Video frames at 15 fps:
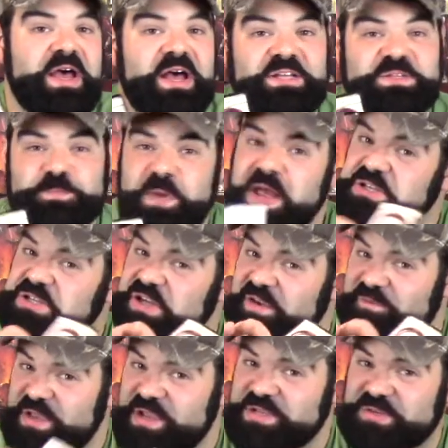especially
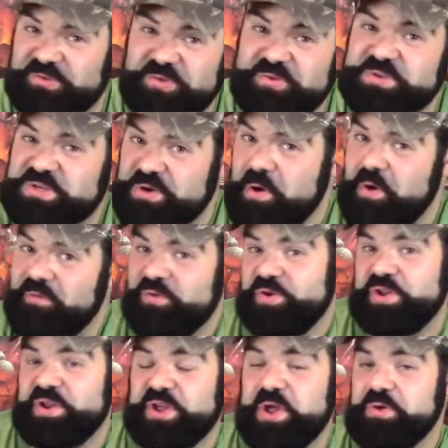if they screwed you over in
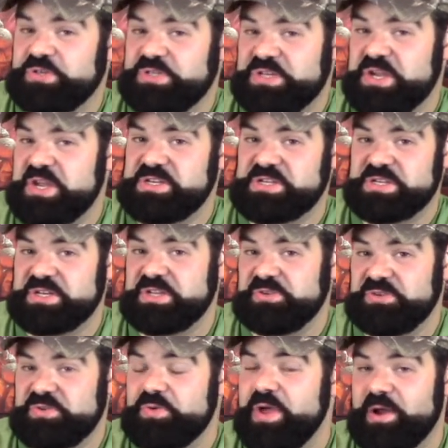a negotiation
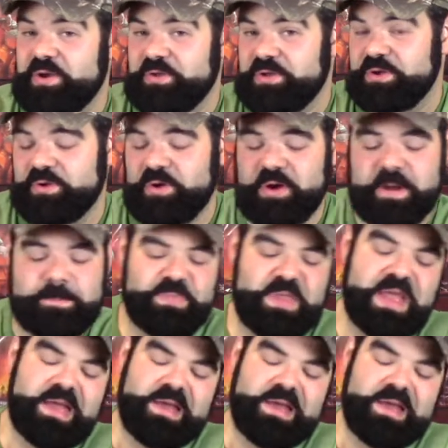deal you had earlier on.